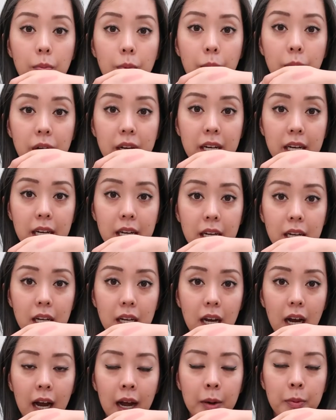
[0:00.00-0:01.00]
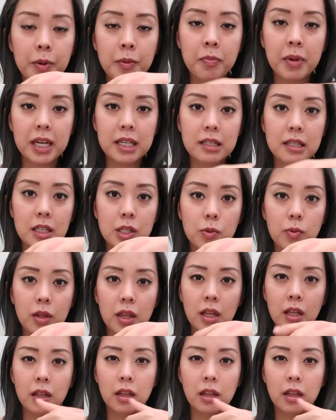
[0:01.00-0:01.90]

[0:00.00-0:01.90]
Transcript: Pretty. I would mix this with